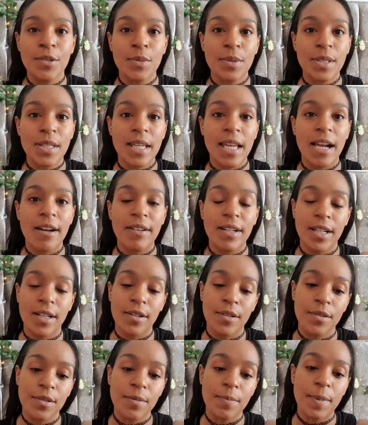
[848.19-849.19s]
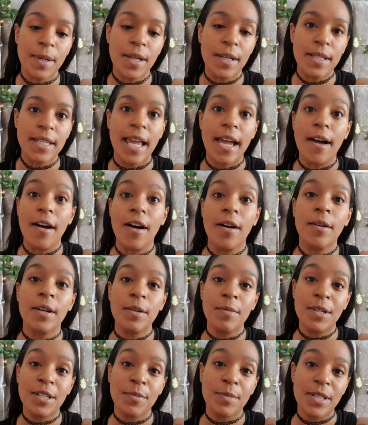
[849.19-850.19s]
We'll see how it goes. But yeah, I'm gonna
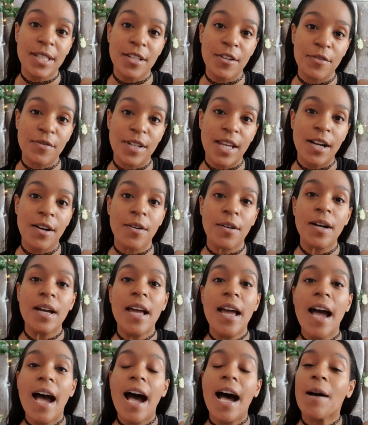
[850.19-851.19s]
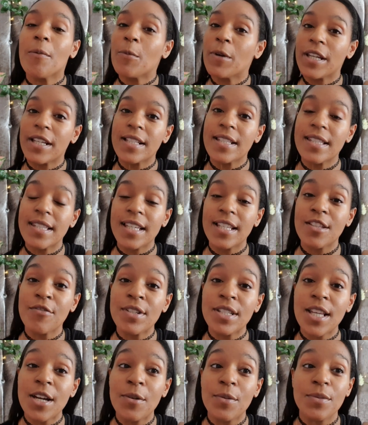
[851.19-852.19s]
measure myself now and we can see the
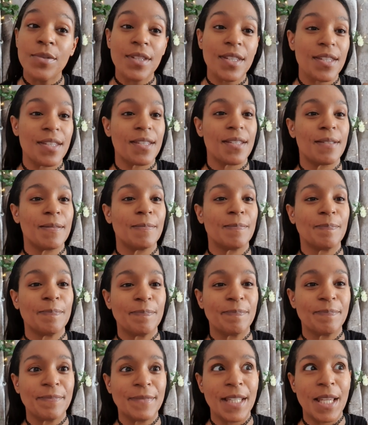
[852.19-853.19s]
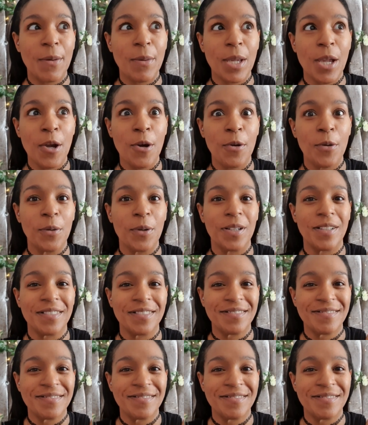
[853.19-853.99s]
results. Here we go.